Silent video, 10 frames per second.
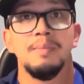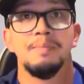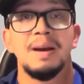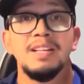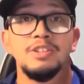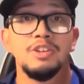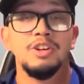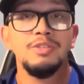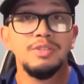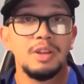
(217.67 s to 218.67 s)
My
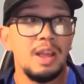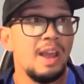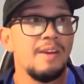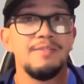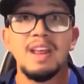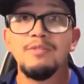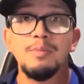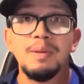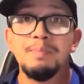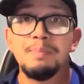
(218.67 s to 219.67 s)
serves have never
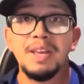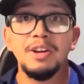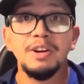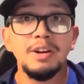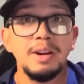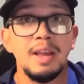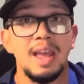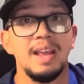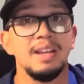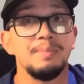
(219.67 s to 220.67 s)
been bigger,
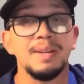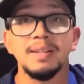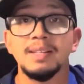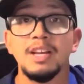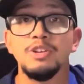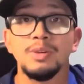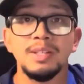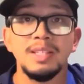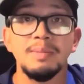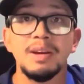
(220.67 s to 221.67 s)
and it's because I
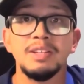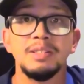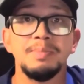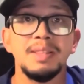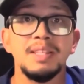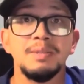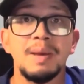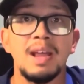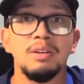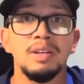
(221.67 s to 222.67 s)
trust the amount of spin this
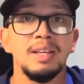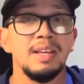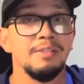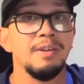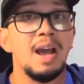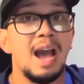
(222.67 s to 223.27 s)
paddle can give.